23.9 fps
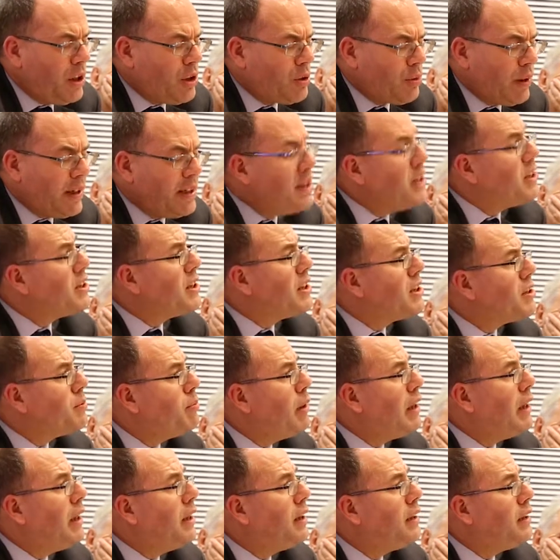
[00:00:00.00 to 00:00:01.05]
26
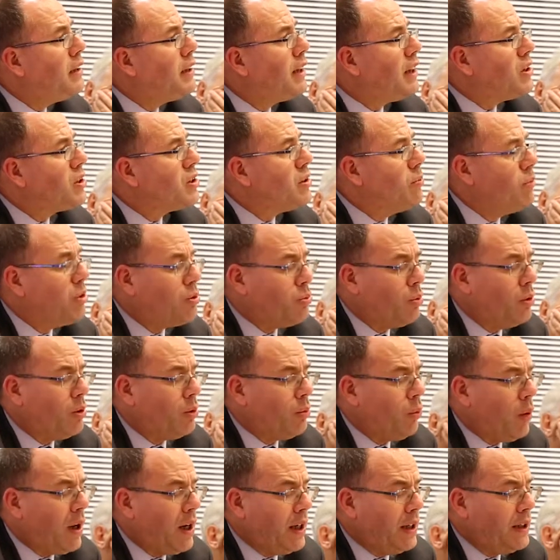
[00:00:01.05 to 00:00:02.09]
million customers
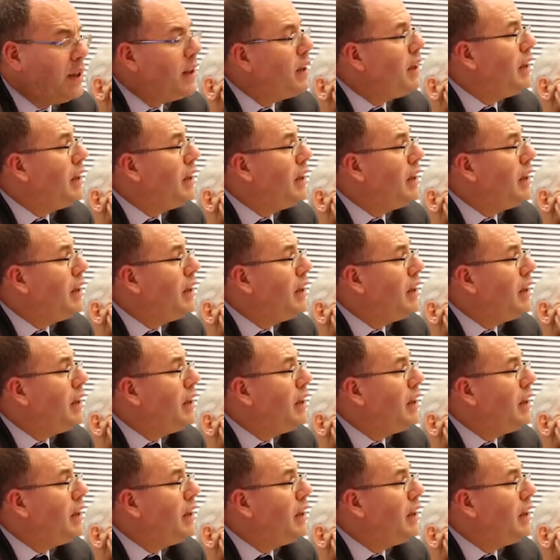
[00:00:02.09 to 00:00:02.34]
worldwide